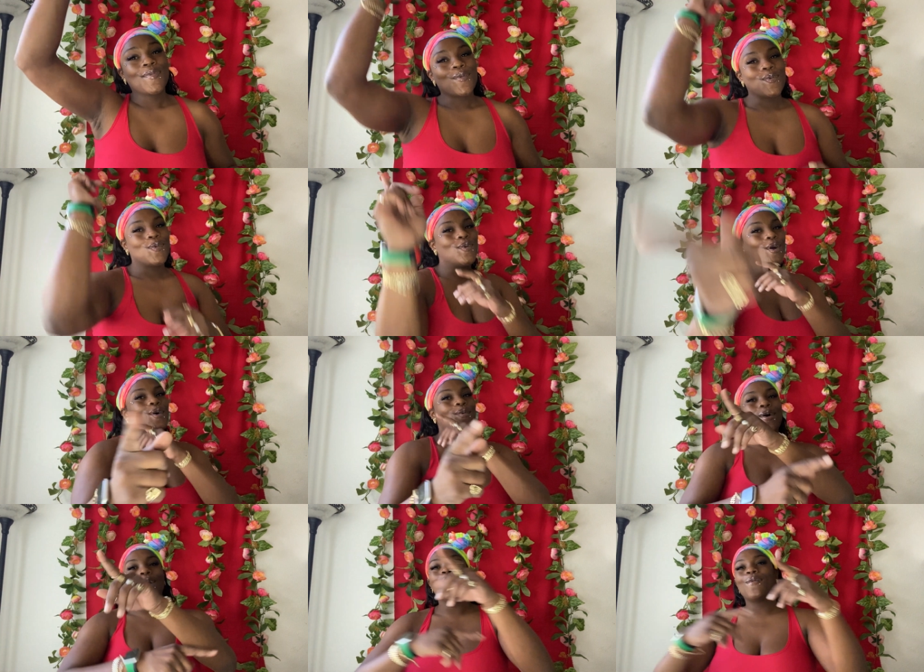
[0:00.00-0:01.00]
Whoa,
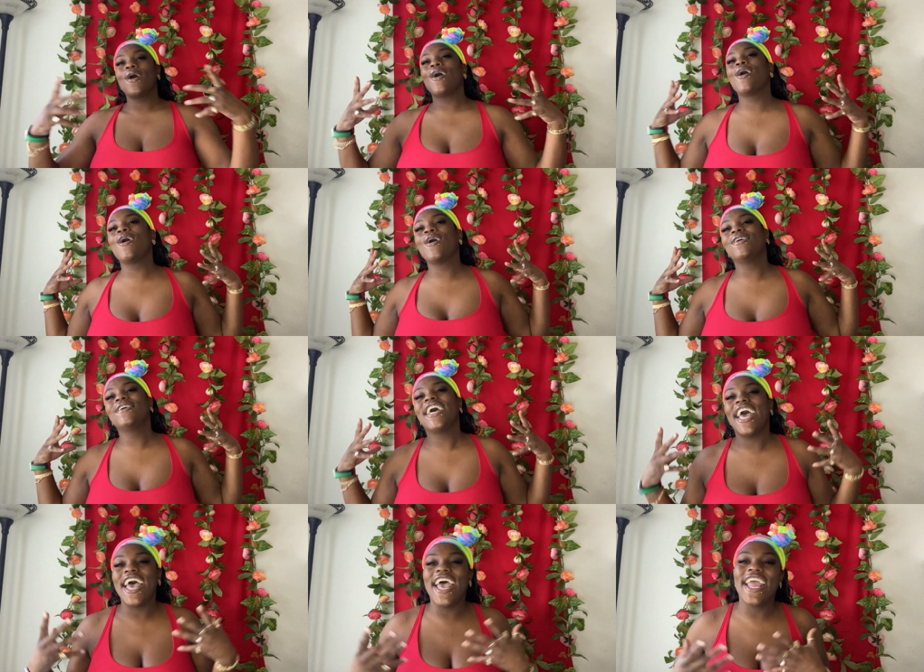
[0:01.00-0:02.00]
whoa, whoa.
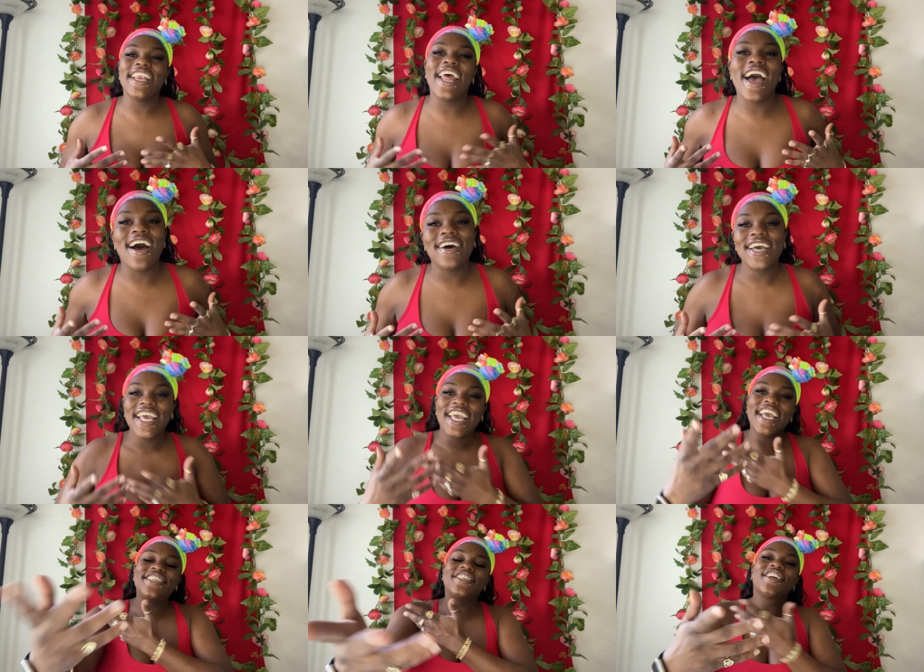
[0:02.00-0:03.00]
Hey now,
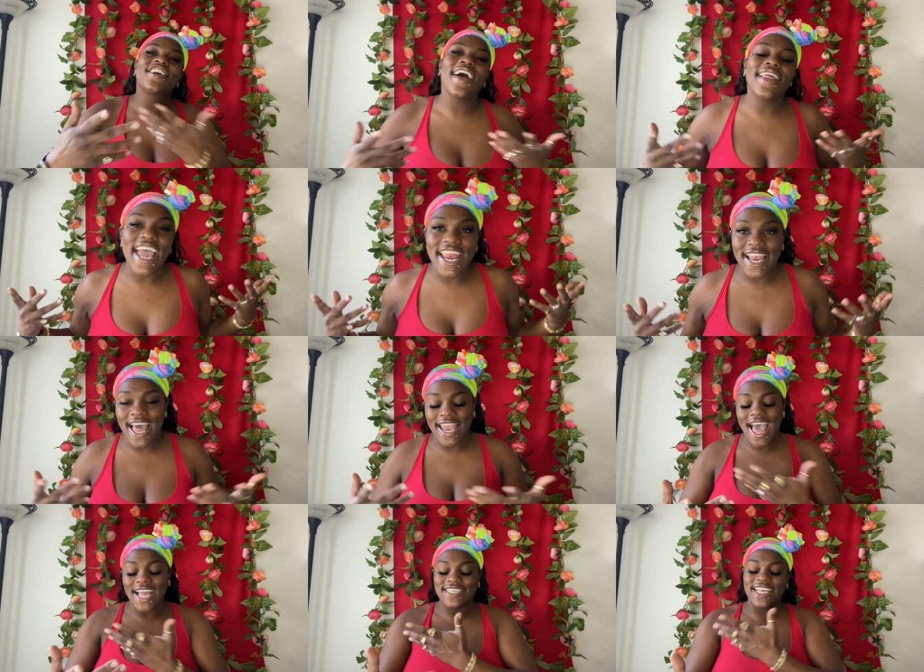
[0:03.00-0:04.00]
it's your girl, Lady
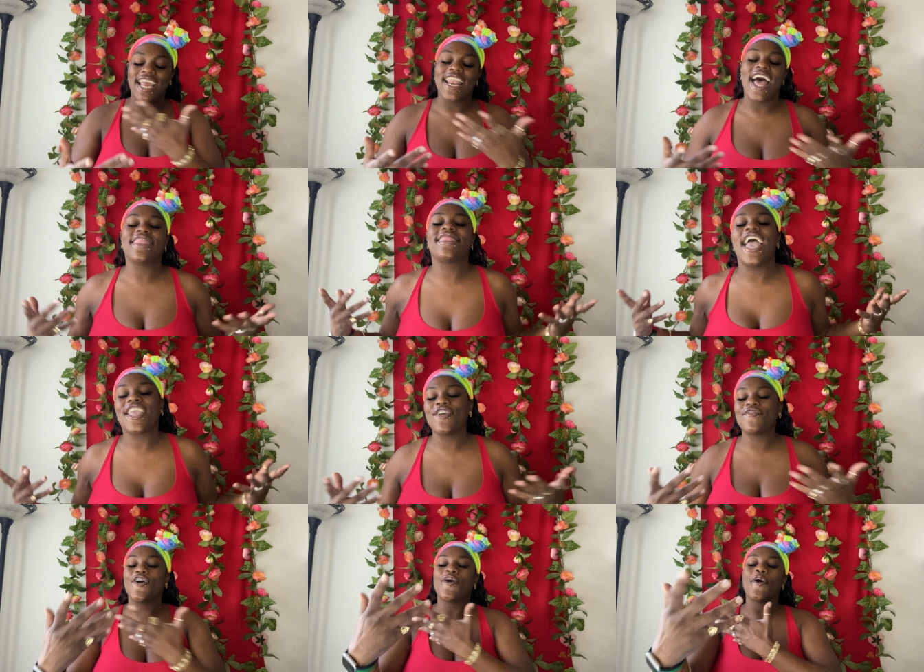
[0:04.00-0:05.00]
Lala G, and I thank
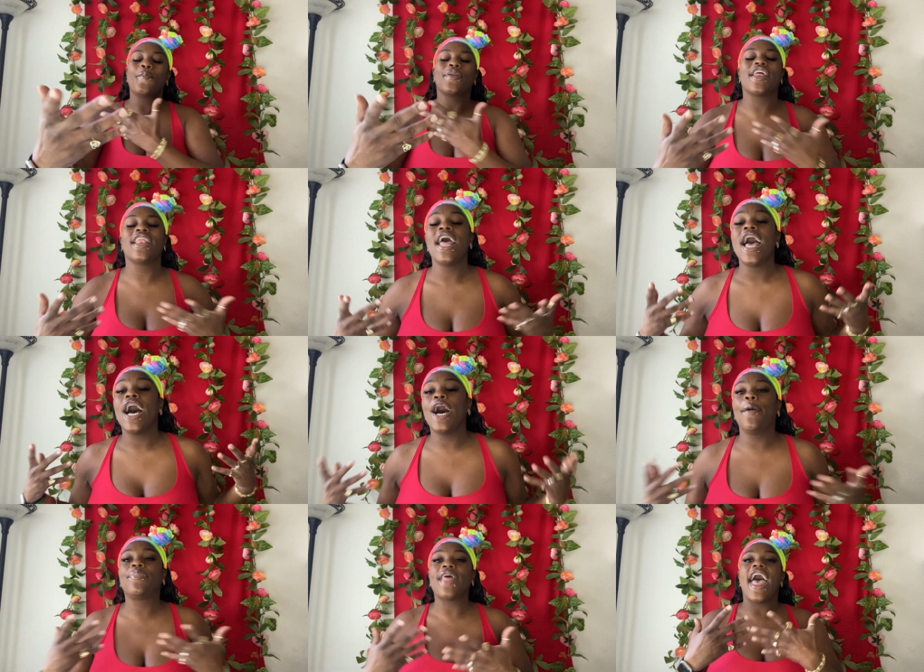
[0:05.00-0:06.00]
you for opening
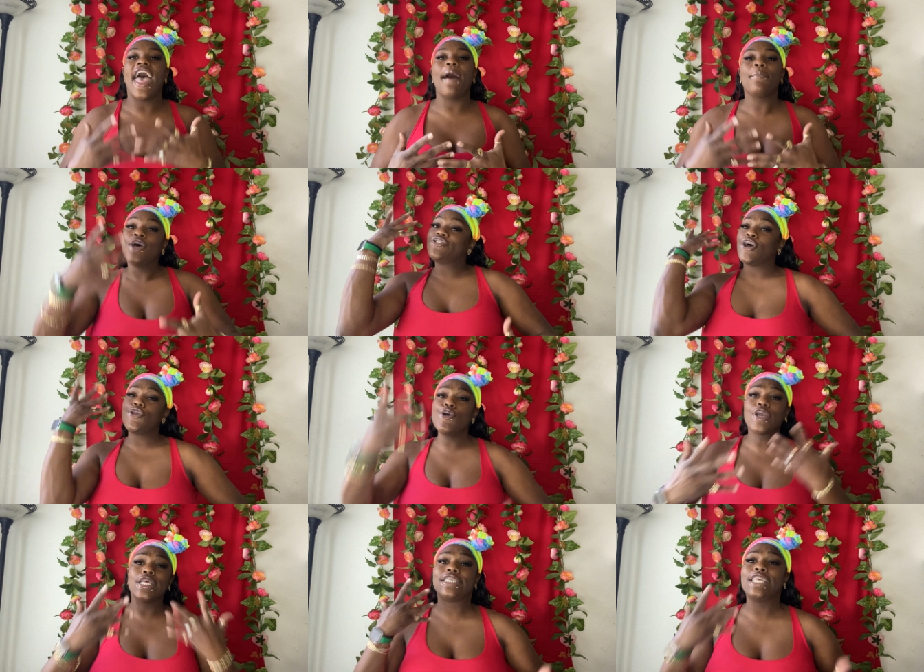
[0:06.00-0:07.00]
up the app so
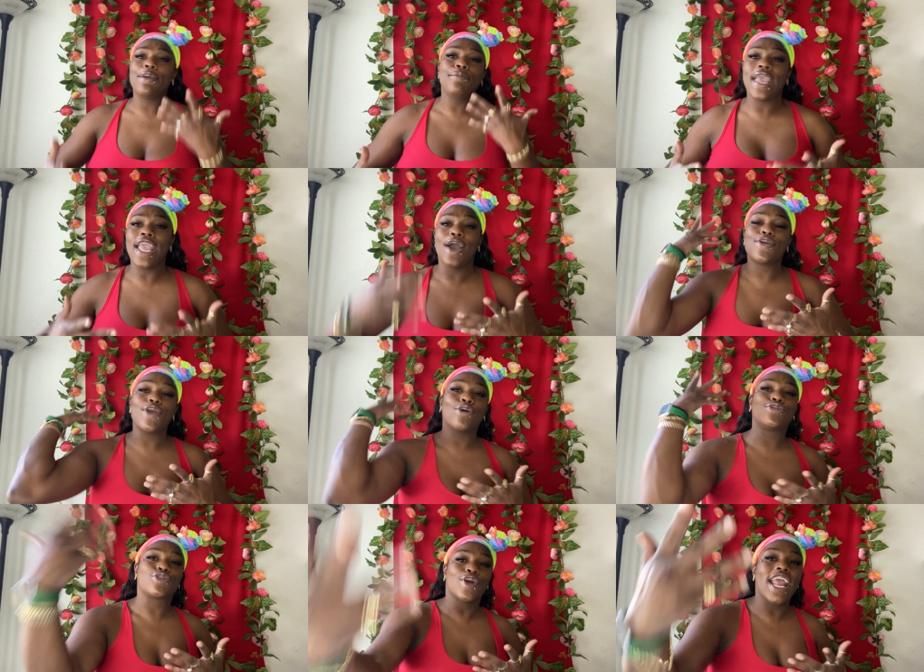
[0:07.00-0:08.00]
you can see me on your
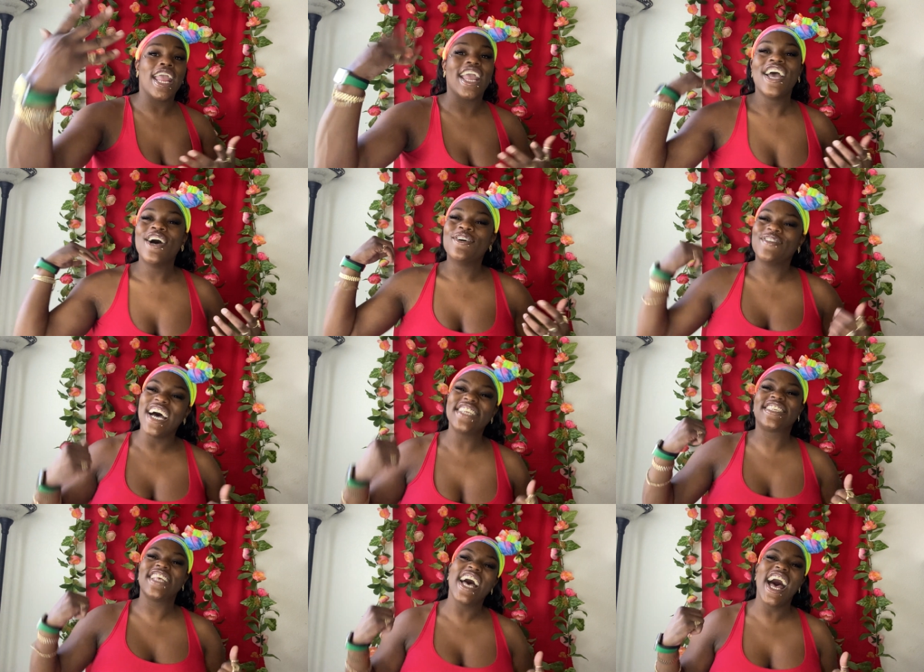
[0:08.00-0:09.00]
screen.
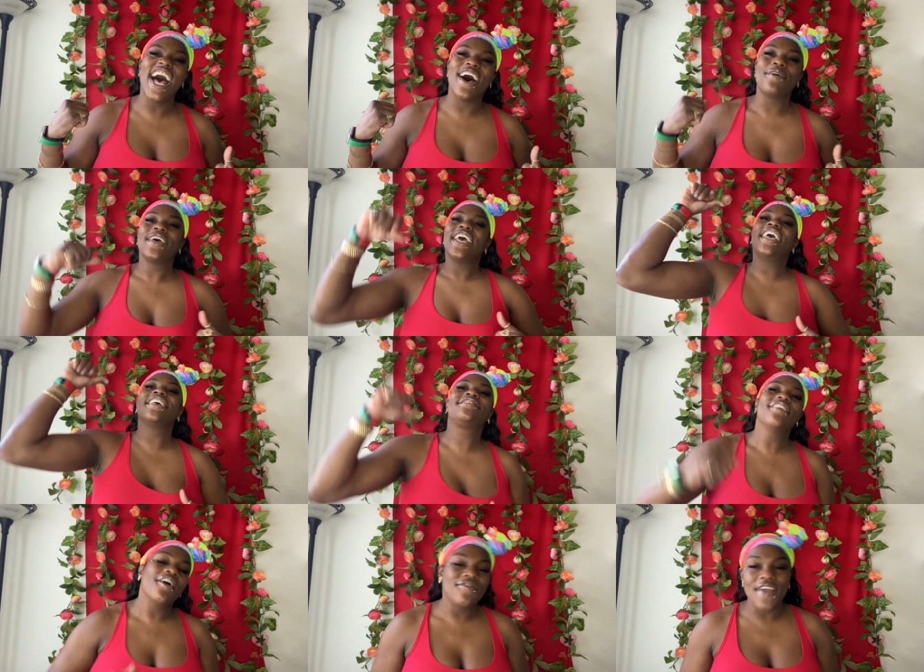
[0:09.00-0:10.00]
What's up? It's
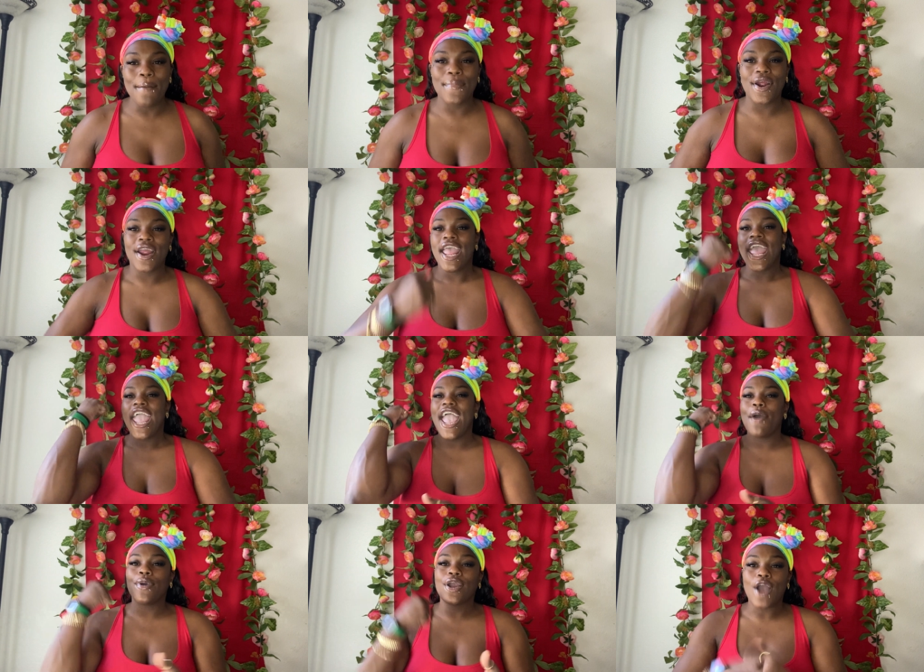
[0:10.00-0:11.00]
November,
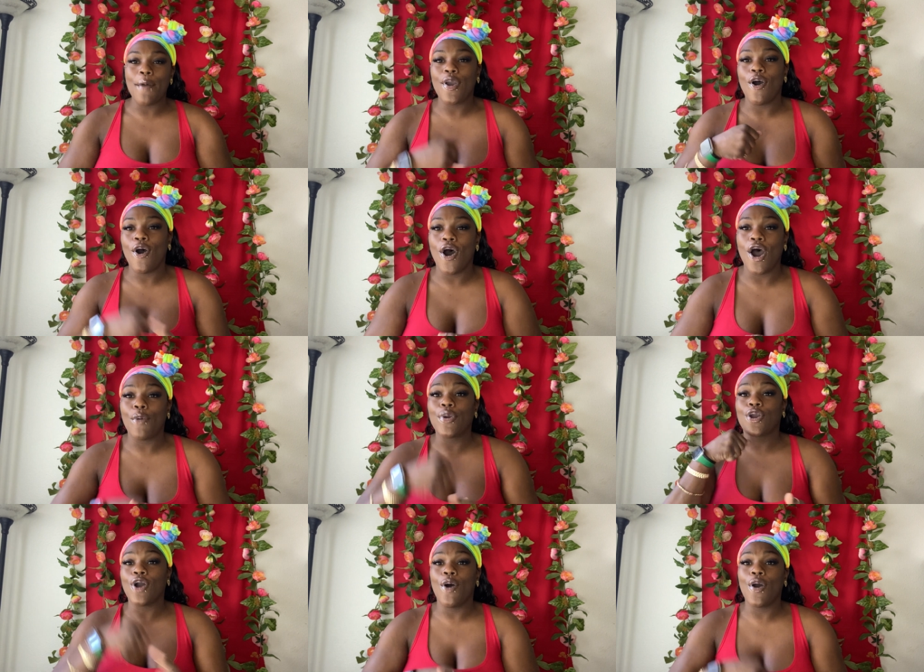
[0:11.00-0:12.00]
and we're coming hard. We're
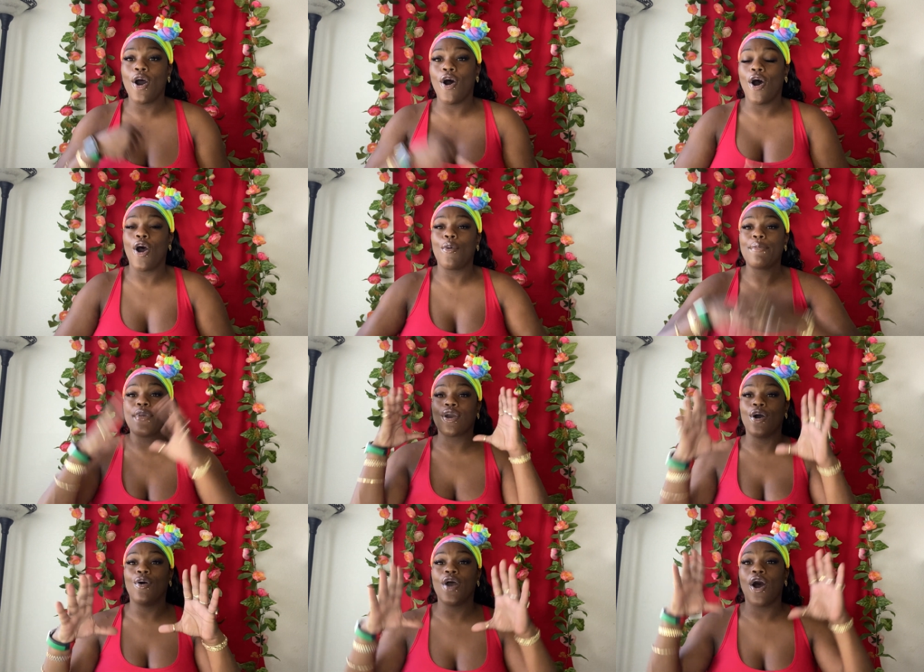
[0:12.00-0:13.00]
going hard. We've been
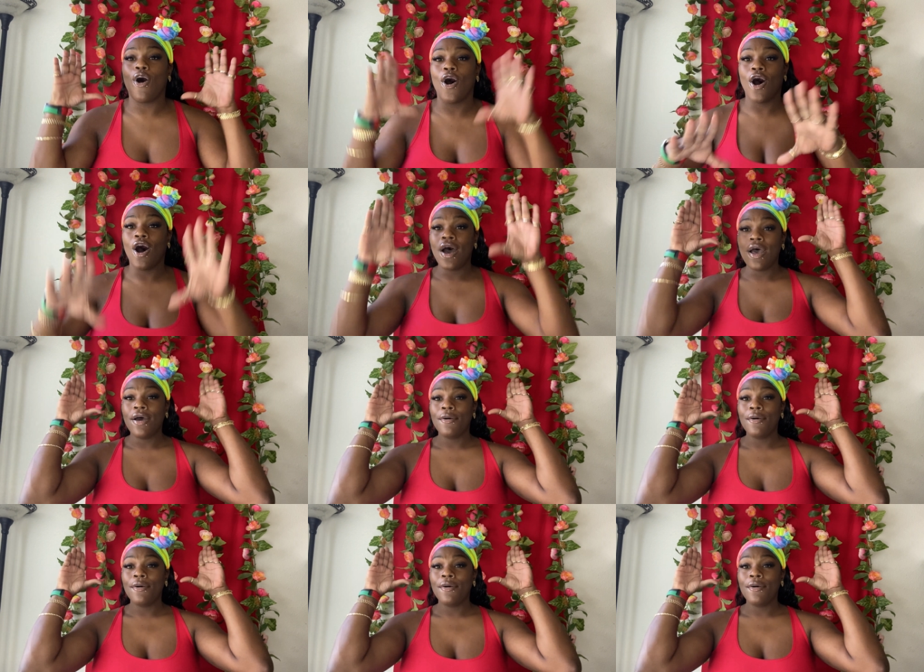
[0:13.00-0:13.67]
going all